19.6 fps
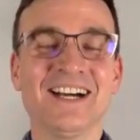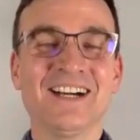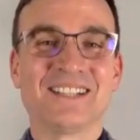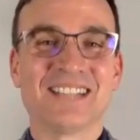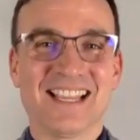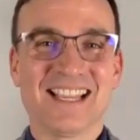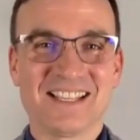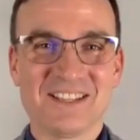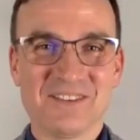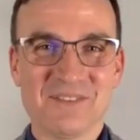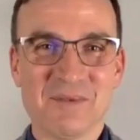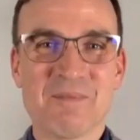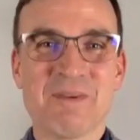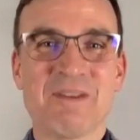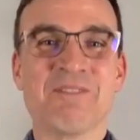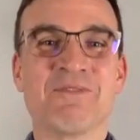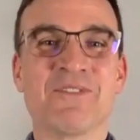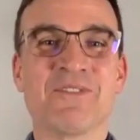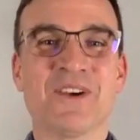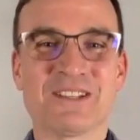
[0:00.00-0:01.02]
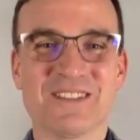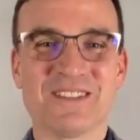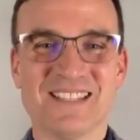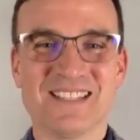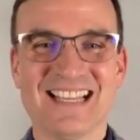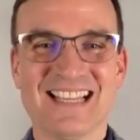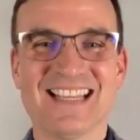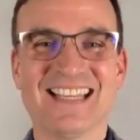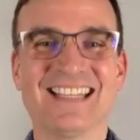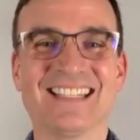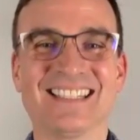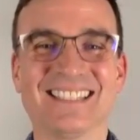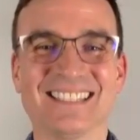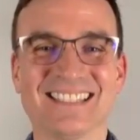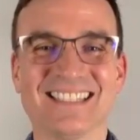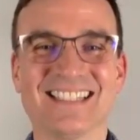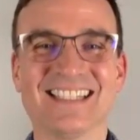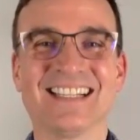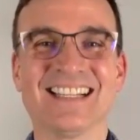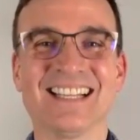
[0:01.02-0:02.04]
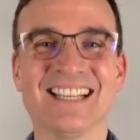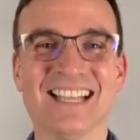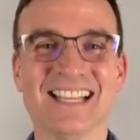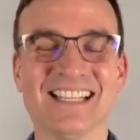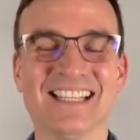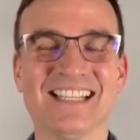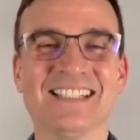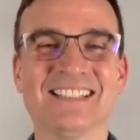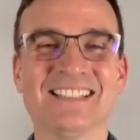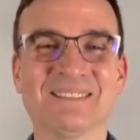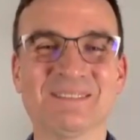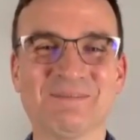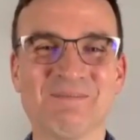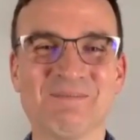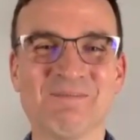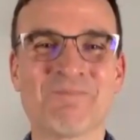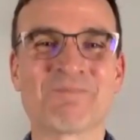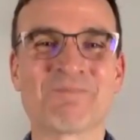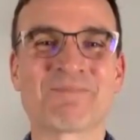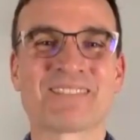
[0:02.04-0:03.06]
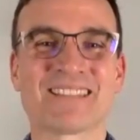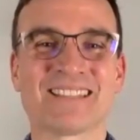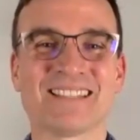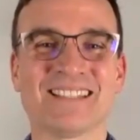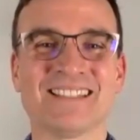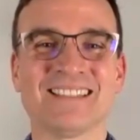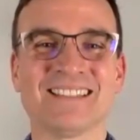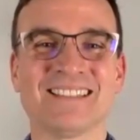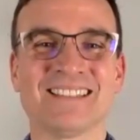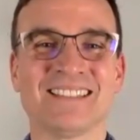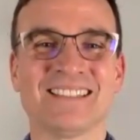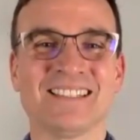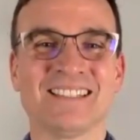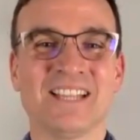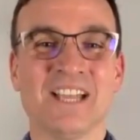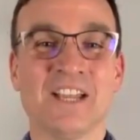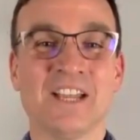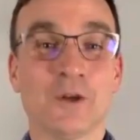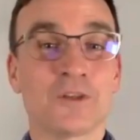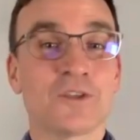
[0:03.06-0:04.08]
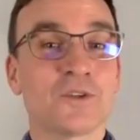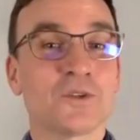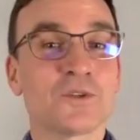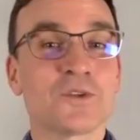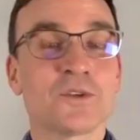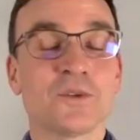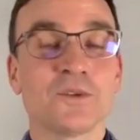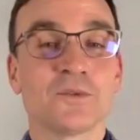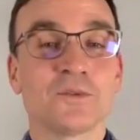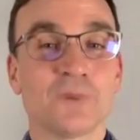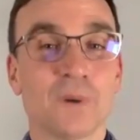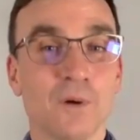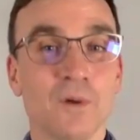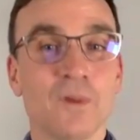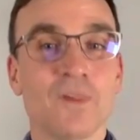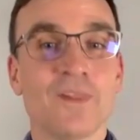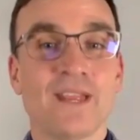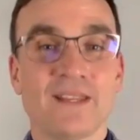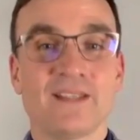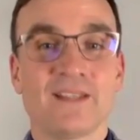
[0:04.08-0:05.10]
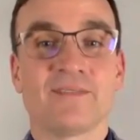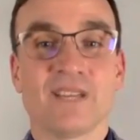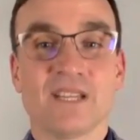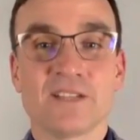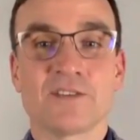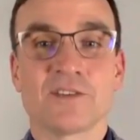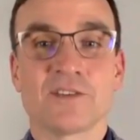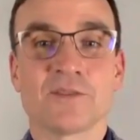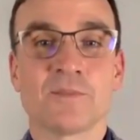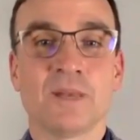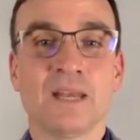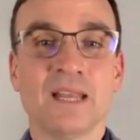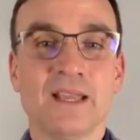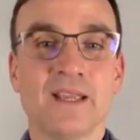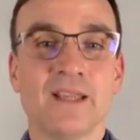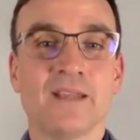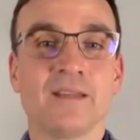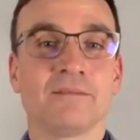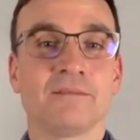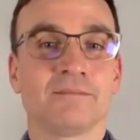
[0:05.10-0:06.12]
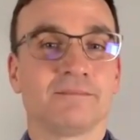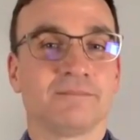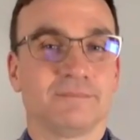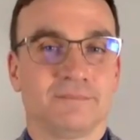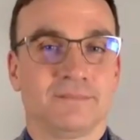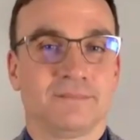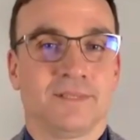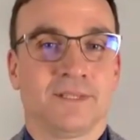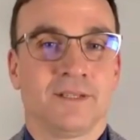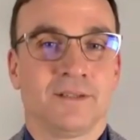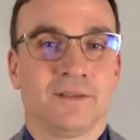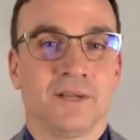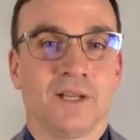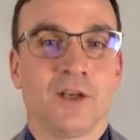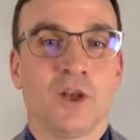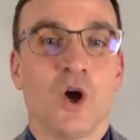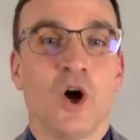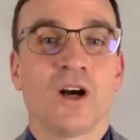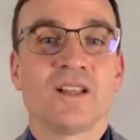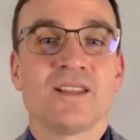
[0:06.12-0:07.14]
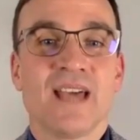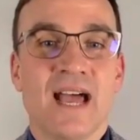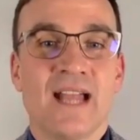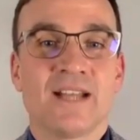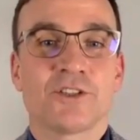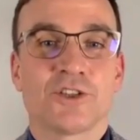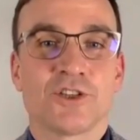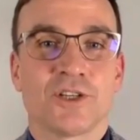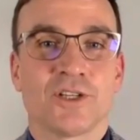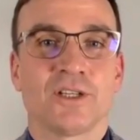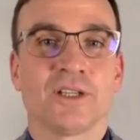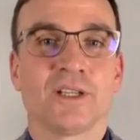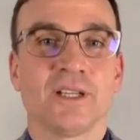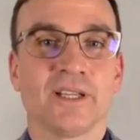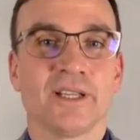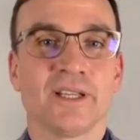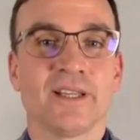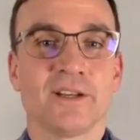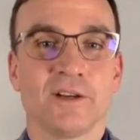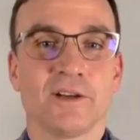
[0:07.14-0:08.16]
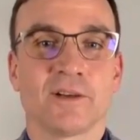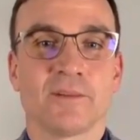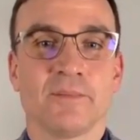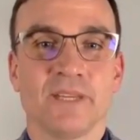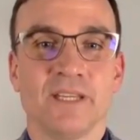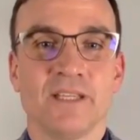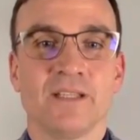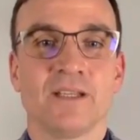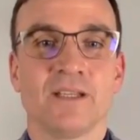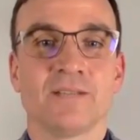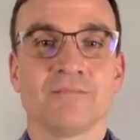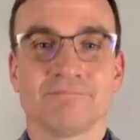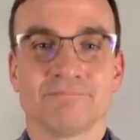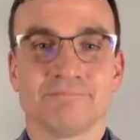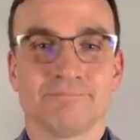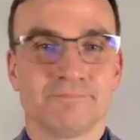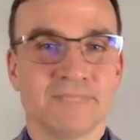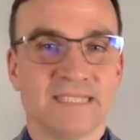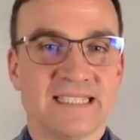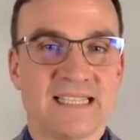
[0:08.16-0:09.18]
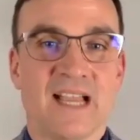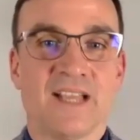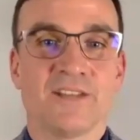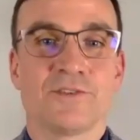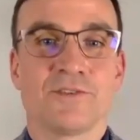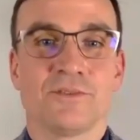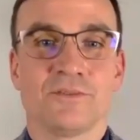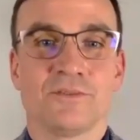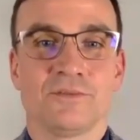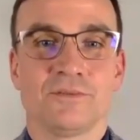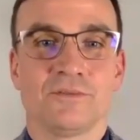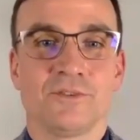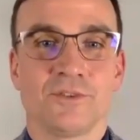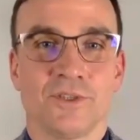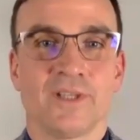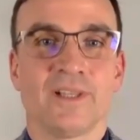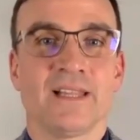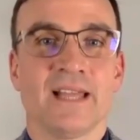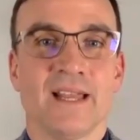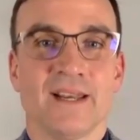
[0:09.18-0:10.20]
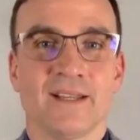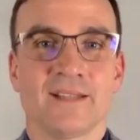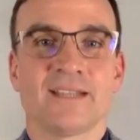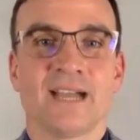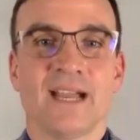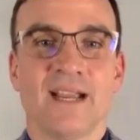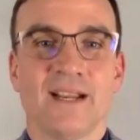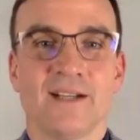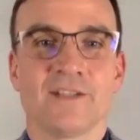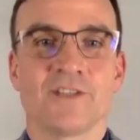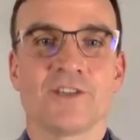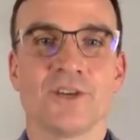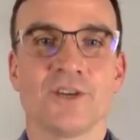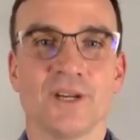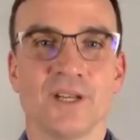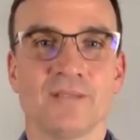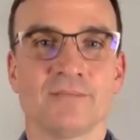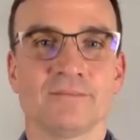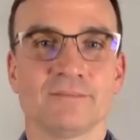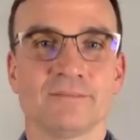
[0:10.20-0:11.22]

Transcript: Okay, give a bit of thought to the end. Yeah, I like it. Yeah, and also to the role that the investors play, along that journey, and they're going to be beside you during that entire journey.